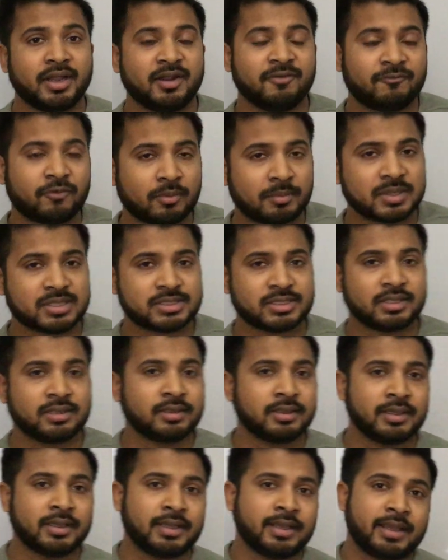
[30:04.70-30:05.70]
information,
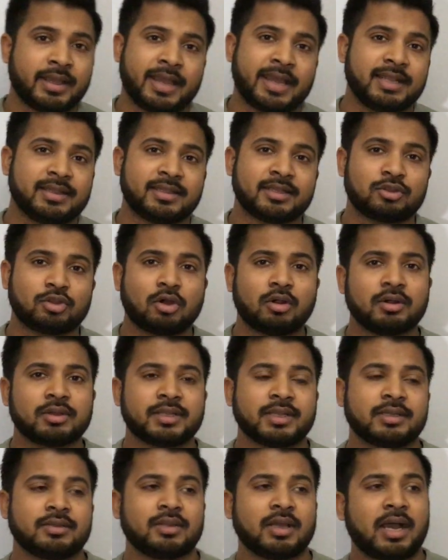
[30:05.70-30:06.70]
and they thought
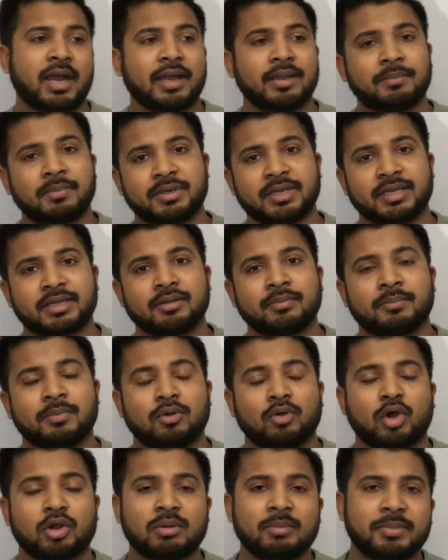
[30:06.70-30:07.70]
that I'm
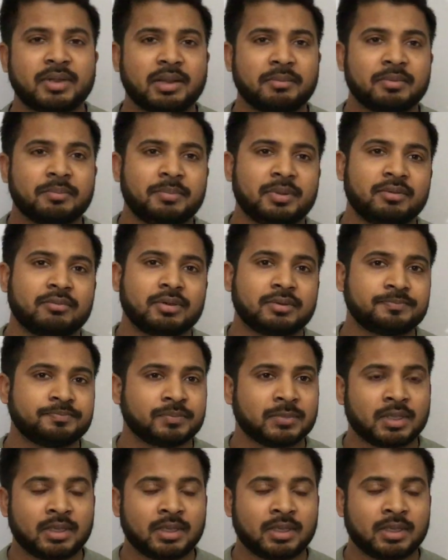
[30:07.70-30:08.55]
taking normal vitamin B1,